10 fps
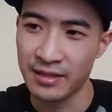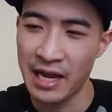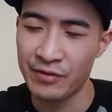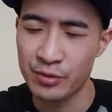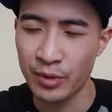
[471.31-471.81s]
The
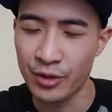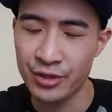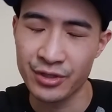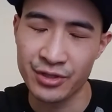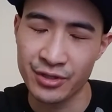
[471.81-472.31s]
average
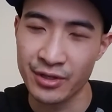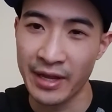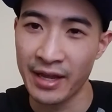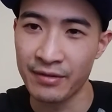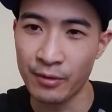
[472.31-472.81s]
person should
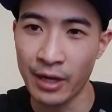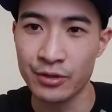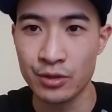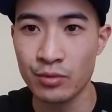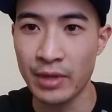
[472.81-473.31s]
have
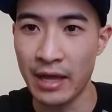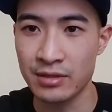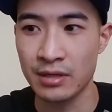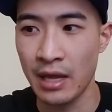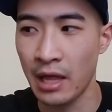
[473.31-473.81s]
around
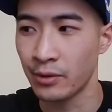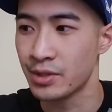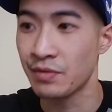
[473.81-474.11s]
2,000 calories.